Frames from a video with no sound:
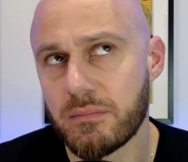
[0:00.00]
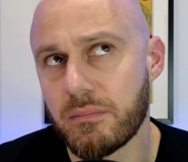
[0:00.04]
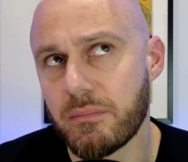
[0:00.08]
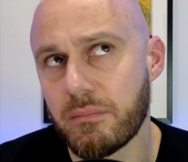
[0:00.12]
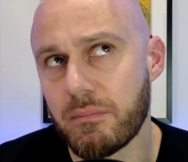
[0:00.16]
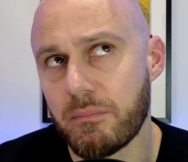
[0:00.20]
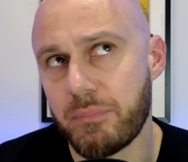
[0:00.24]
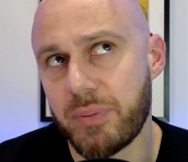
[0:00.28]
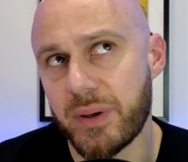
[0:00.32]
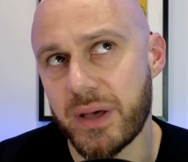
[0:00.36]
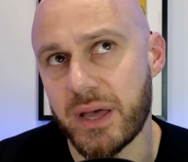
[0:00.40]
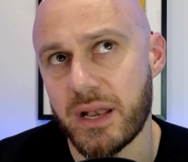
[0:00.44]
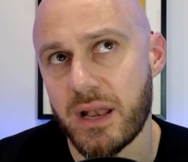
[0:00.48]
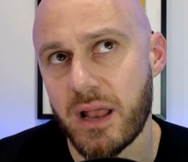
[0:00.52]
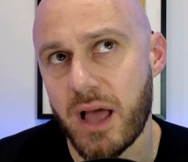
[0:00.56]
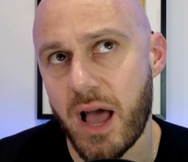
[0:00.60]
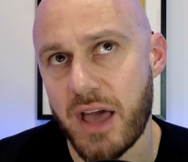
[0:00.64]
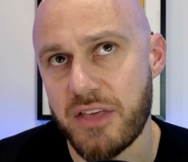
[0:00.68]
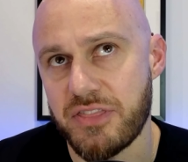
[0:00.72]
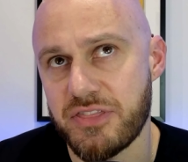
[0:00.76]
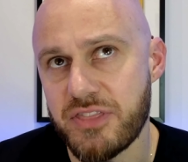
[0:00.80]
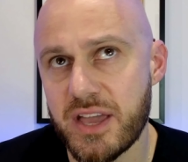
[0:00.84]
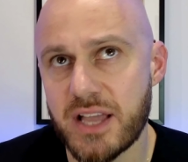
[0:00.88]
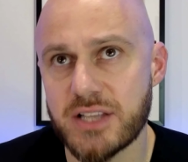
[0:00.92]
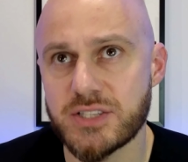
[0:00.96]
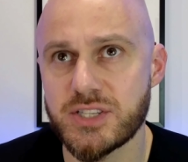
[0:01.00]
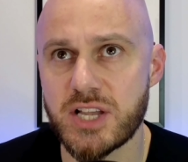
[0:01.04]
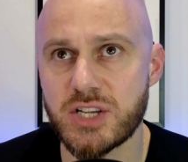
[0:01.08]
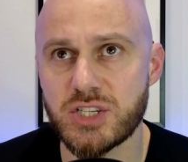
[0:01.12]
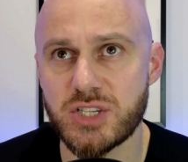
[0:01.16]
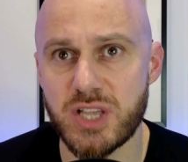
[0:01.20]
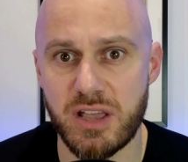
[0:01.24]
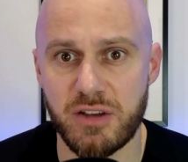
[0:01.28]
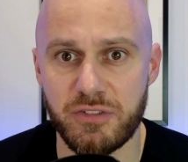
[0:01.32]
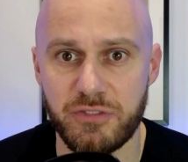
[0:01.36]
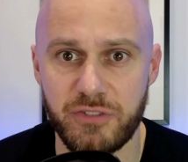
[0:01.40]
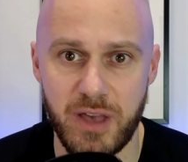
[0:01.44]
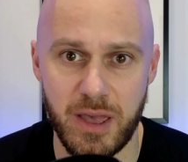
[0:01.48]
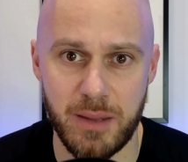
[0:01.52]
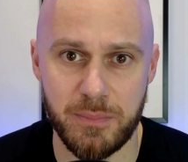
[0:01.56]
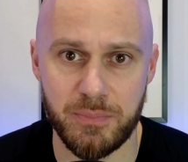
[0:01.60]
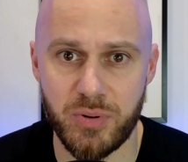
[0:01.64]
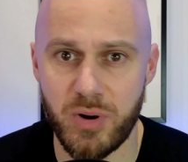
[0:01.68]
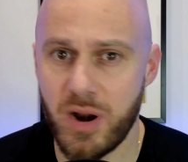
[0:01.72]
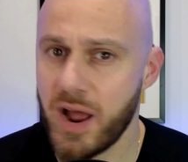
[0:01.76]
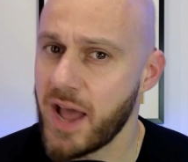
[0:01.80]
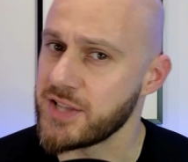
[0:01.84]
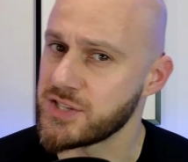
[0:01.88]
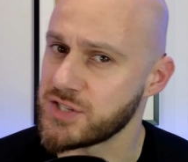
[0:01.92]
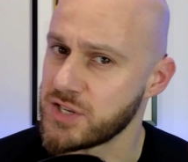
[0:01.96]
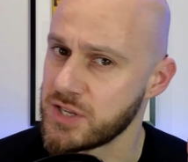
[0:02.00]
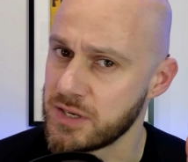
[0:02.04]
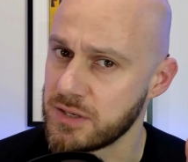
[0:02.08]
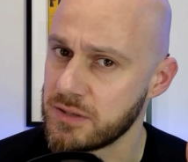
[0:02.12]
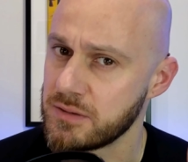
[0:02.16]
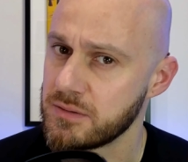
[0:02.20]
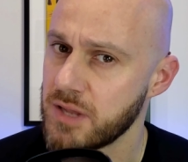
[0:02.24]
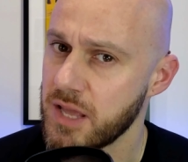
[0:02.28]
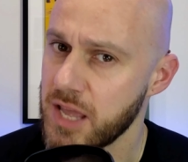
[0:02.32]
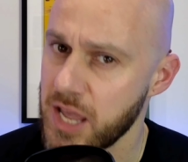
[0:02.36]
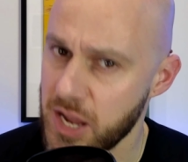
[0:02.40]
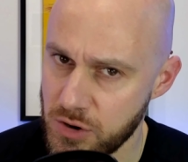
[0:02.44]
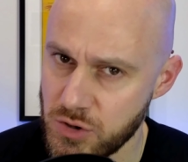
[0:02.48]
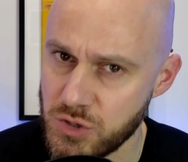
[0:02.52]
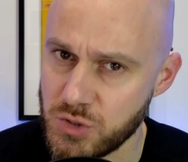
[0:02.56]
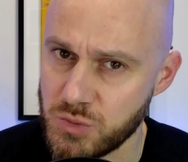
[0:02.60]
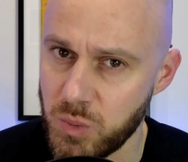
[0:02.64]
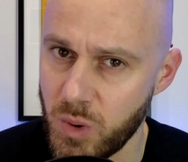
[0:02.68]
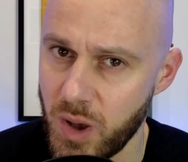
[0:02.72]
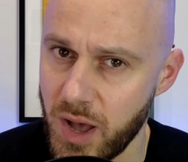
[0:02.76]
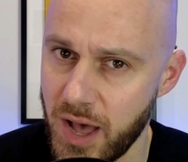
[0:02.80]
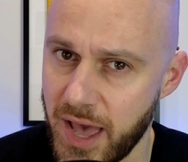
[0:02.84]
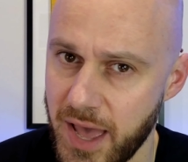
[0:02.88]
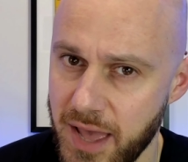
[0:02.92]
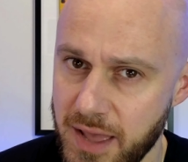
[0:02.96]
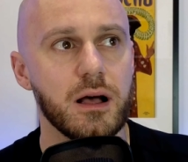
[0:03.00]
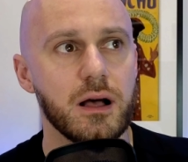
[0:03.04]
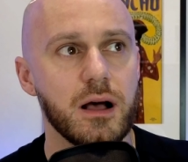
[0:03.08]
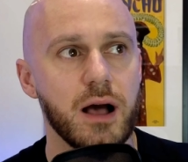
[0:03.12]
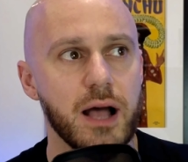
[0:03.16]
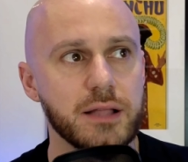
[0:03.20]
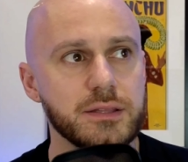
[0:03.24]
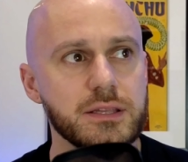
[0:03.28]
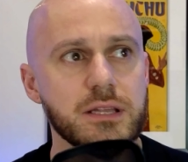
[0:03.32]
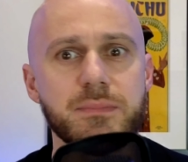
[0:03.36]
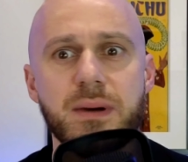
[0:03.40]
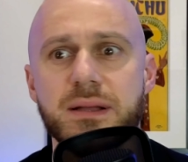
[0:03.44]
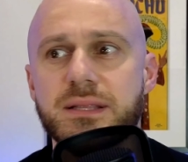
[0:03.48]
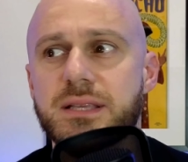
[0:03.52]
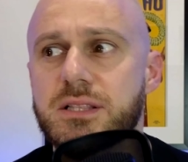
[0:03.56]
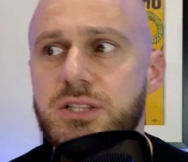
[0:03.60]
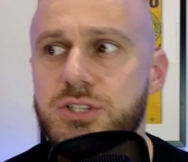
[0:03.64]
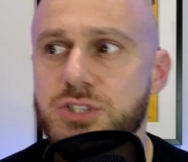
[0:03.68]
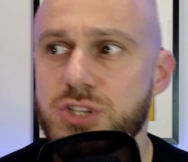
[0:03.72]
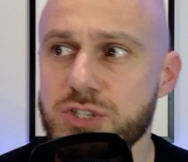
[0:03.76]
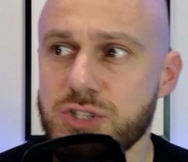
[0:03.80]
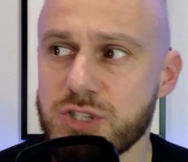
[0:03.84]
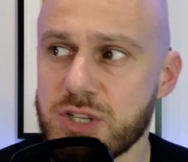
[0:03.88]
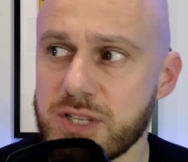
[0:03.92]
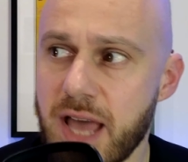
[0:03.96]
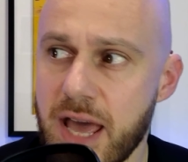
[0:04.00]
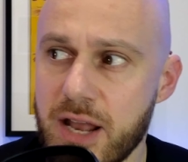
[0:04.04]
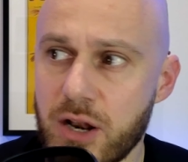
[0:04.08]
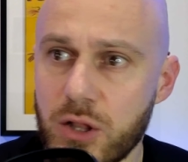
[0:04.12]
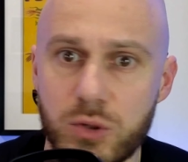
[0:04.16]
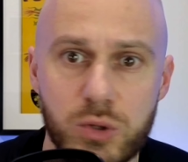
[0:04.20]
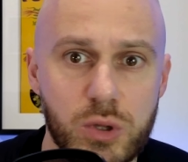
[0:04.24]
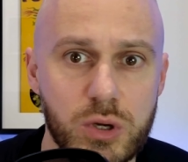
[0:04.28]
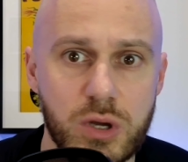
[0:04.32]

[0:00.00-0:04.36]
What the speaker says: but I think it's actually a fair price, and here's why. I did my diligence and had a look